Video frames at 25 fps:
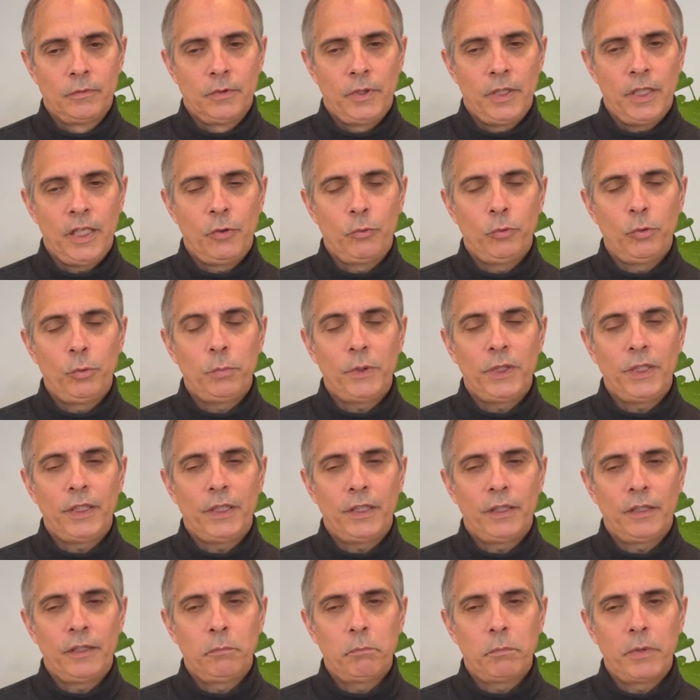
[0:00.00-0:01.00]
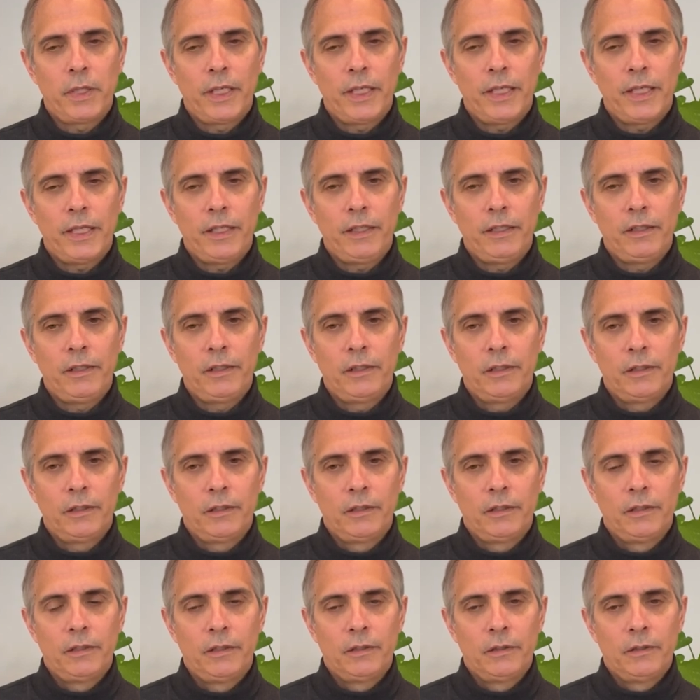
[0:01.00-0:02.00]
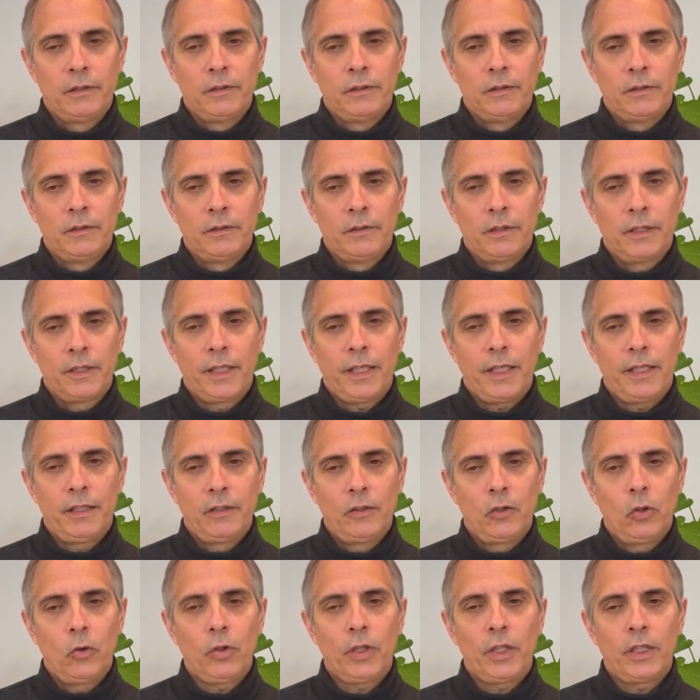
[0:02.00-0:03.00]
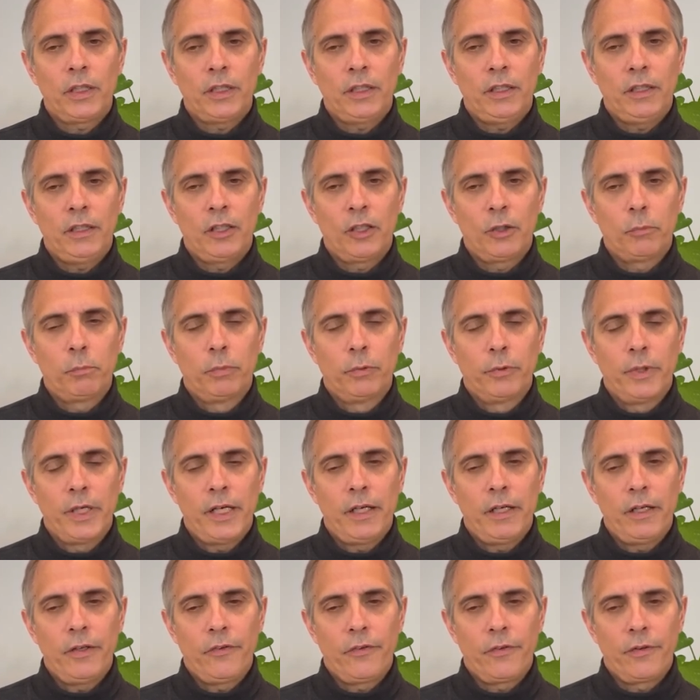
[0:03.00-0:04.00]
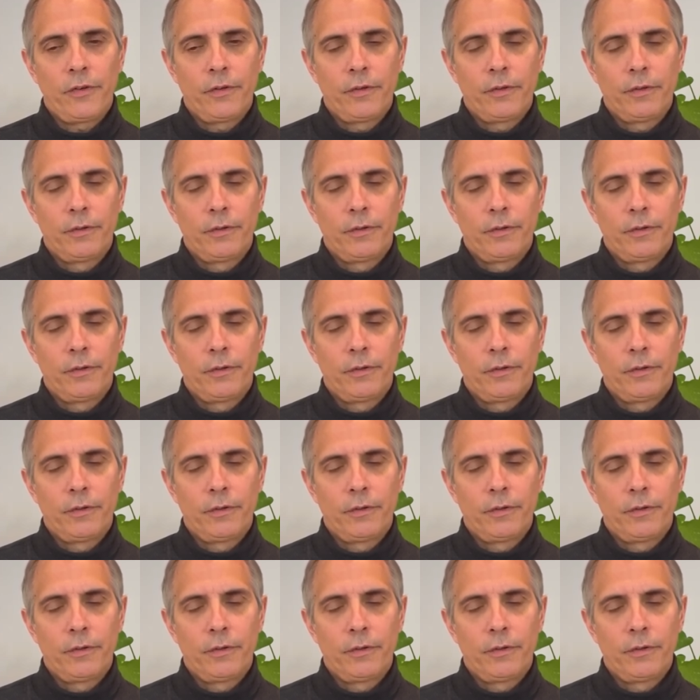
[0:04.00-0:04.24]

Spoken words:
And we begin by, again, locating our breath,